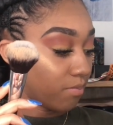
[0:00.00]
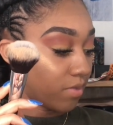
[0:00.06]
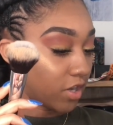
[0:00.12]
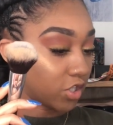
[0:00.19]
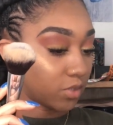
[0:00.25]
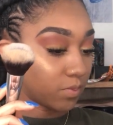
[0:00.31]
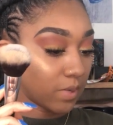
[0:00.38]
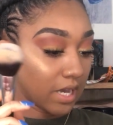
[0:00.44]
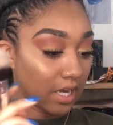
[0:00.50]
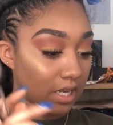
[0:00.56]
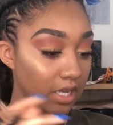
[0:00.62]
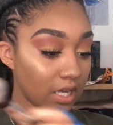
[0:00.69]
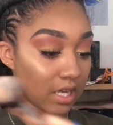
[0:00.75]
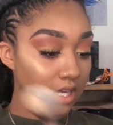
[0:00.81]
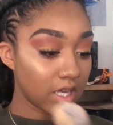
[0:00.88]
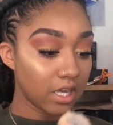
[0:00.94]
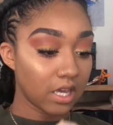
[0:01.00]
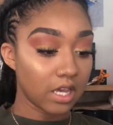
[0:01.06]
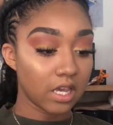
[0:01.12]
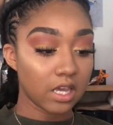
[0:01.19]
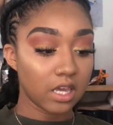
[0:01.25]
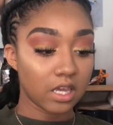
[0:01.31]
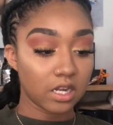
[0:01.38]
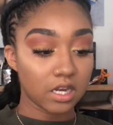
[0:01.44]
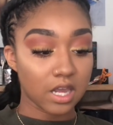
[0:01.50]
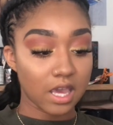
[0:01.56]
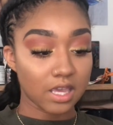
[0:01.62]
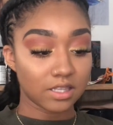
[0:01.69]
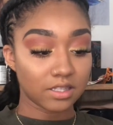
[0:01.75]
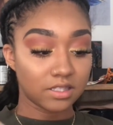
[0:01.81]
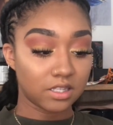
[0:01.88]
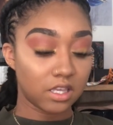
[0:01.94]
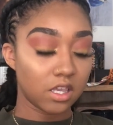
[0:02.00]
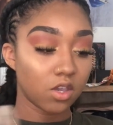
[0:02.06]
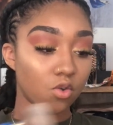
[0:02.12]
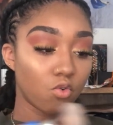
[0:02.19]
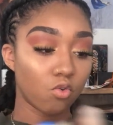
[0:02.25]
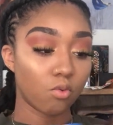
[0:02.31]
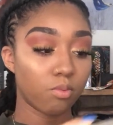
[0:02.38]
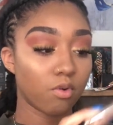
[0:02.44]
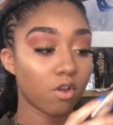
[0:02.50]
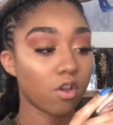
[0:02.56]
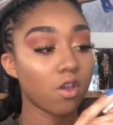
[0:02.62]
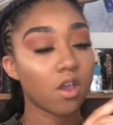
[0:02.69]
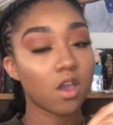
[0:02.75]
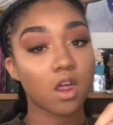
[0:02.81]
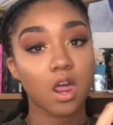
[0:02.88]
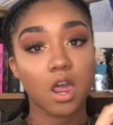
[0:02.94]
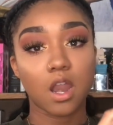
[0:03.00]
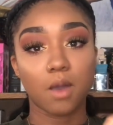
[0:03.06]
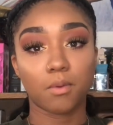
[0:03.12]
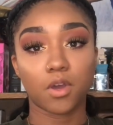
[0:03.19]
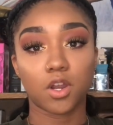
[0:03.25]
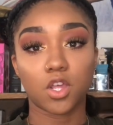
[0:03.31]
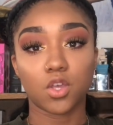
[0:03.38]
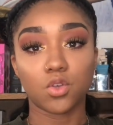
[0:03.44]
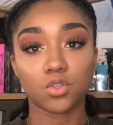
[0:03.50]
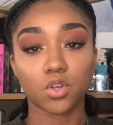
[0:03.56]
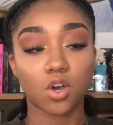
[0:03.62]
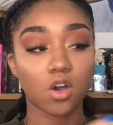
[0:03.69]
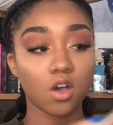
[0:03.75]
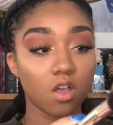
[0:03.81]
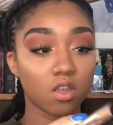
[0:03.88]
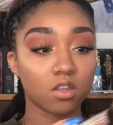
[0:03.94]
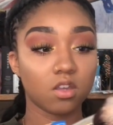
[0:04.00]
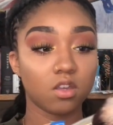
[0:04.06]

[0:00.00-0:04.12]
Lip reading: blush palette in 8C Cool Pro, and I'm gonna use Hot.